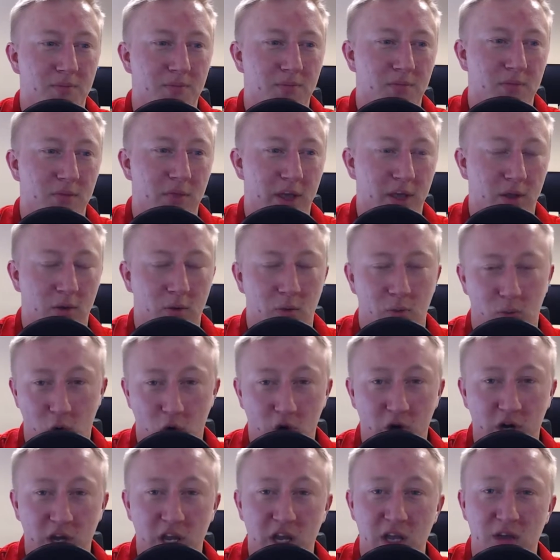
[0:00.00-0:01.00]
like
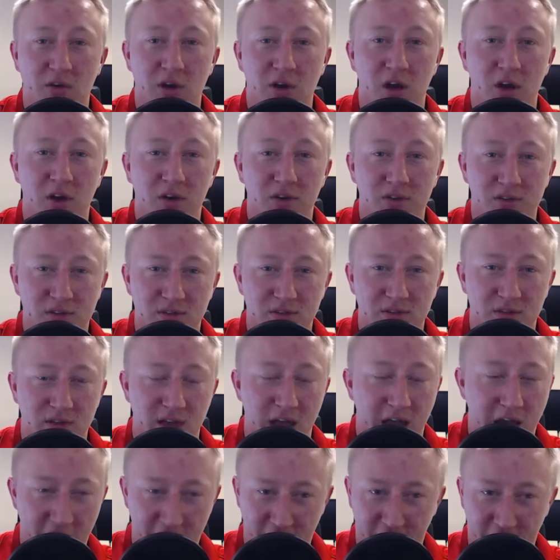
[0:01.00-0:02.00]
war heroes,
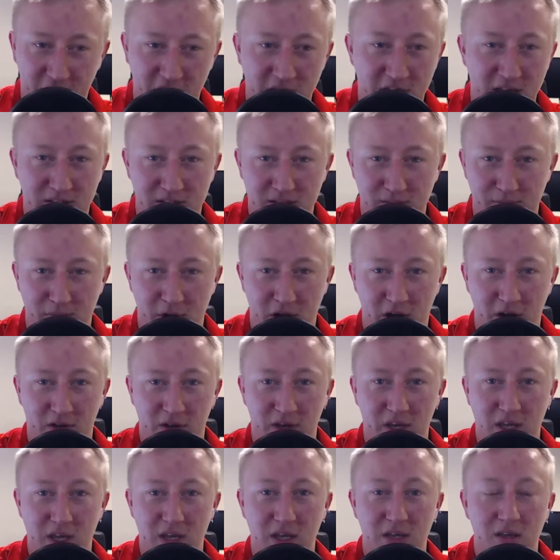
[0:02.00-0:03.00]
athletes,
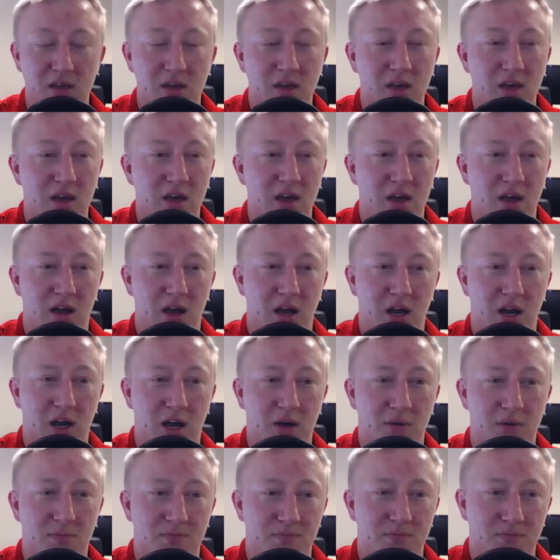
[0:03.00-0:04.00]
apparently,
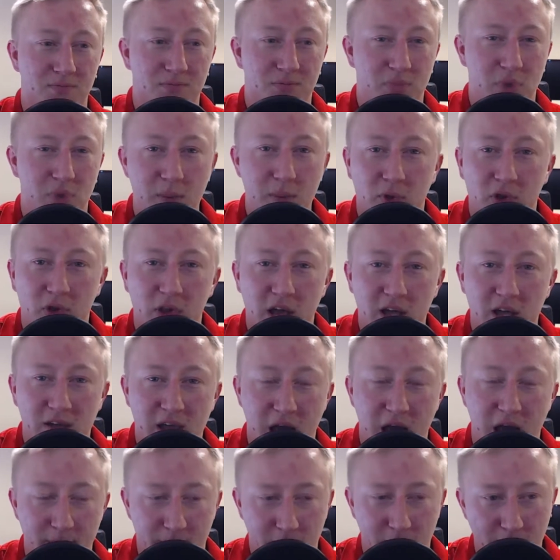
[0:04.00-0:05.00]
people like
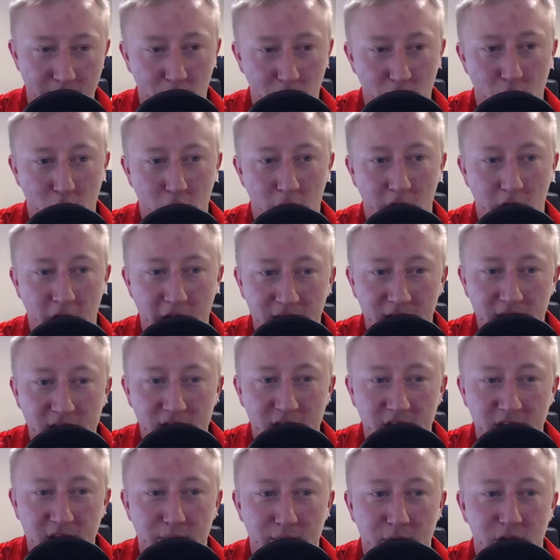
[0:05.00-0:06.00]
that, people who are related to
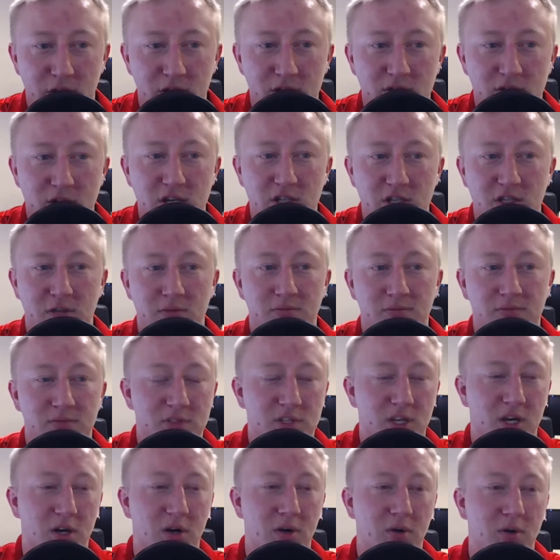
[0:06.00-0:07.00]
the administration.
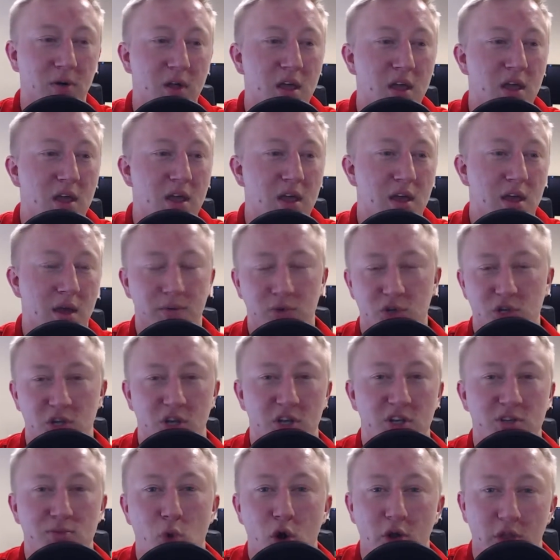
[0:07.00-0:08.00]
So I'm sure
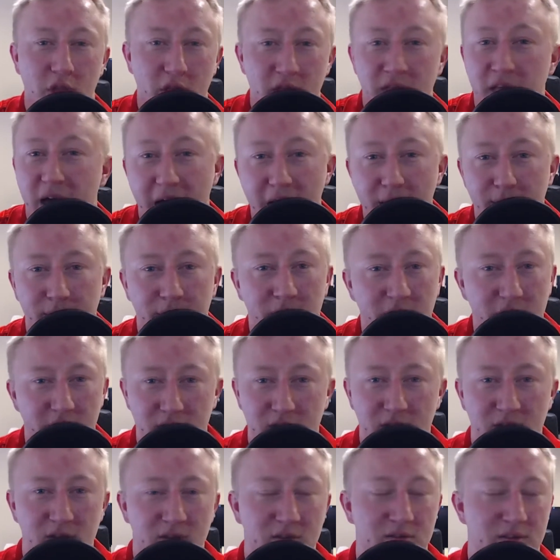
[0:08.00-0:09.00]
there's more than that, but
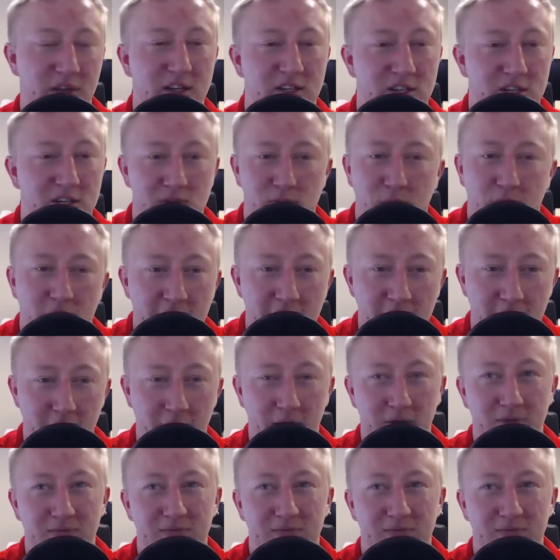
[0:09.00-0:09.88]
that's just what I know.